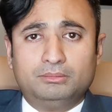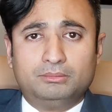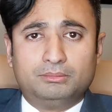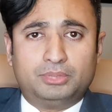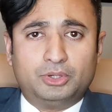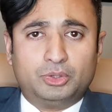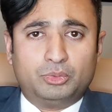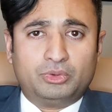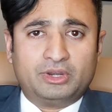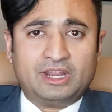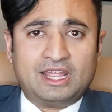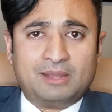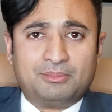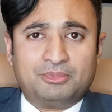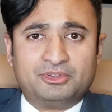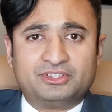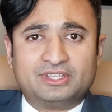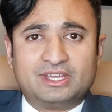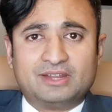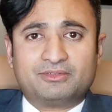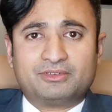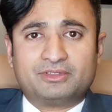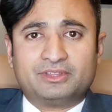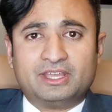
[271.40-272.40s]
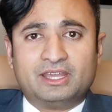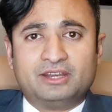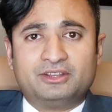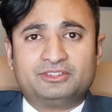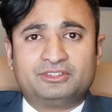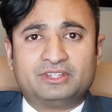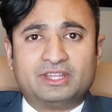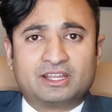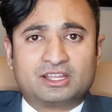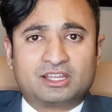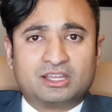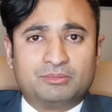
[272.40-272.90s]
But what happens after that
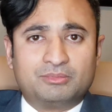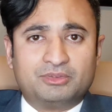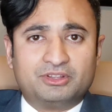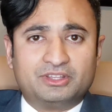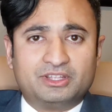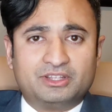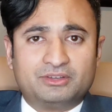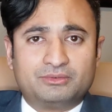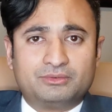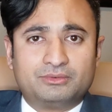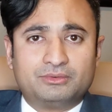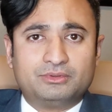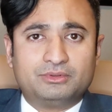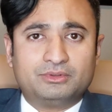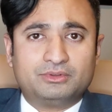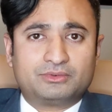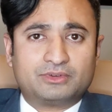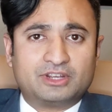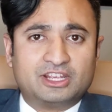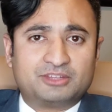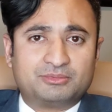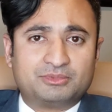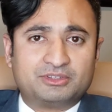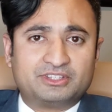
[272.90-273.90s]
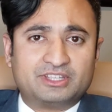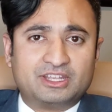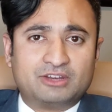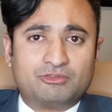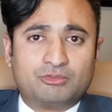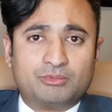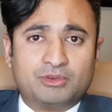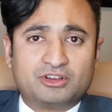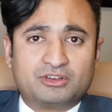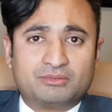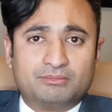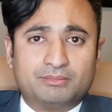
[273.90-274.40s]
is that company then transmits that
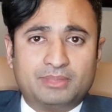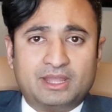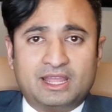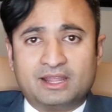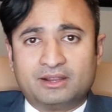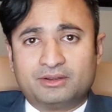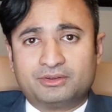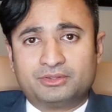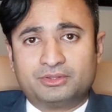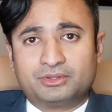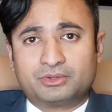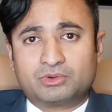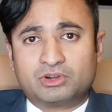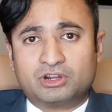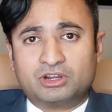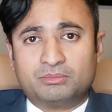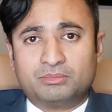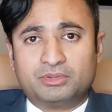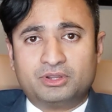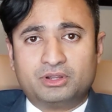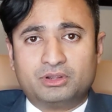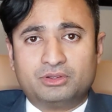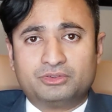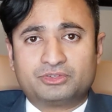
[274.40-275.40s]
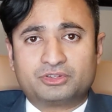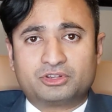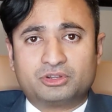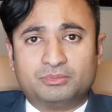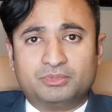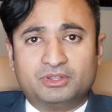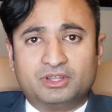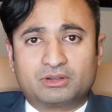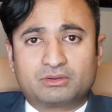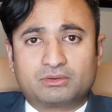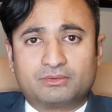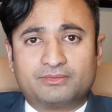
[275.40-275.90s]
information back to the credit bureaus. It
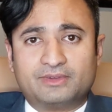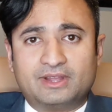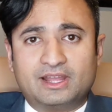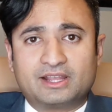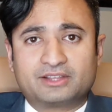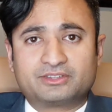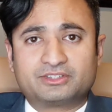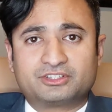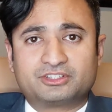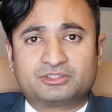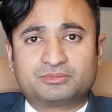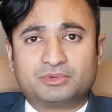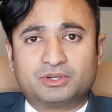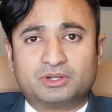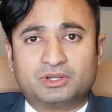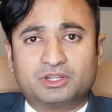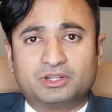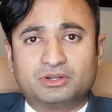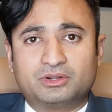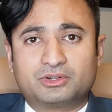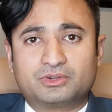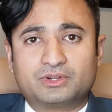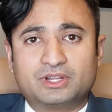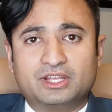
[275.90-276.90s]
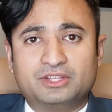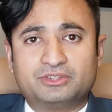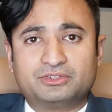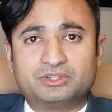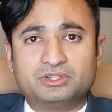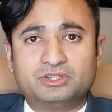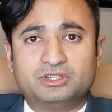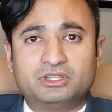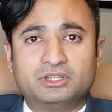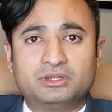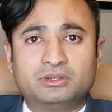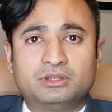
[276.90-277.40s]
could be Equifax, Experian, or Trans
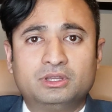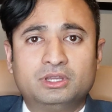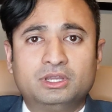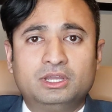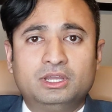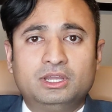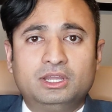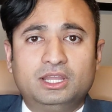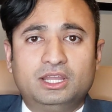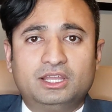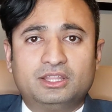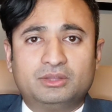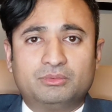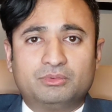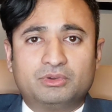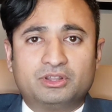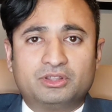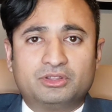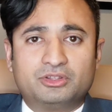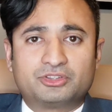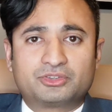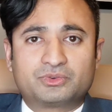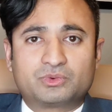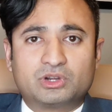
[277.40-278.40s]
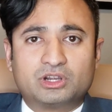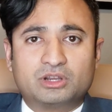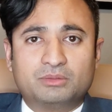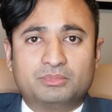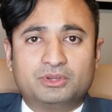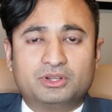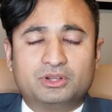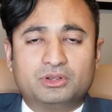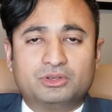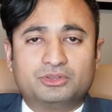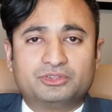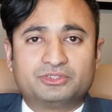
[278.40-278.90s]
Union, and then one of those credit
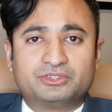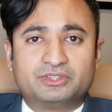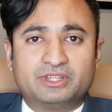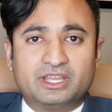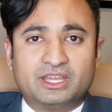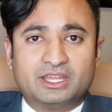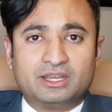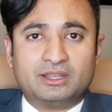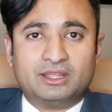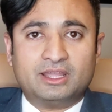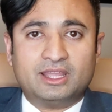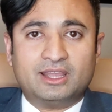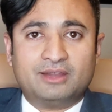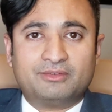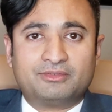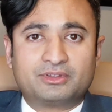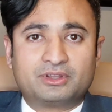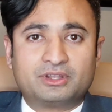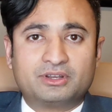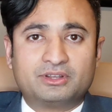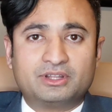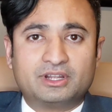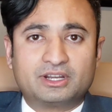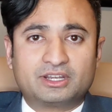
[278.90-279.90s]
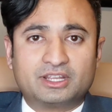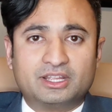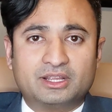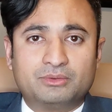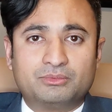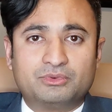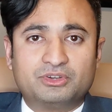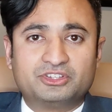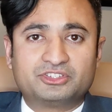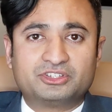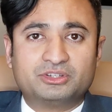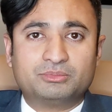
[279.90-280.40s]
bureaus then have to conduct a
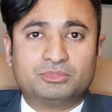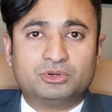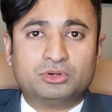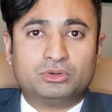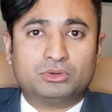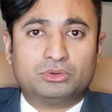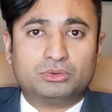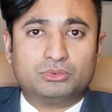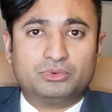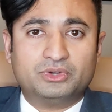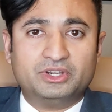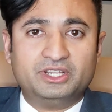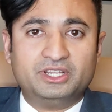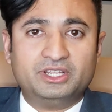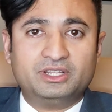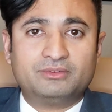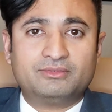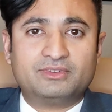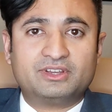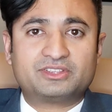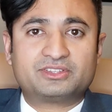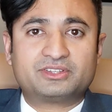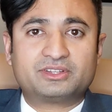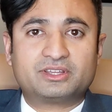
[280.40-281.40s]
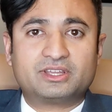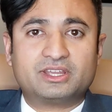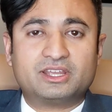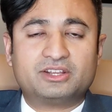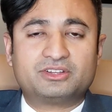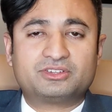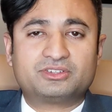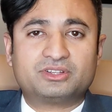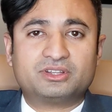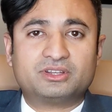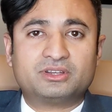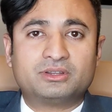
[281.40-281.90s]
reasonable
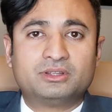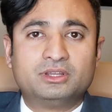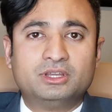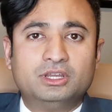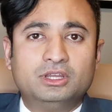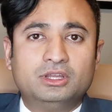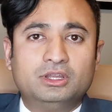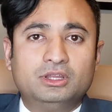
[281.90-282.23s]
re-investigation,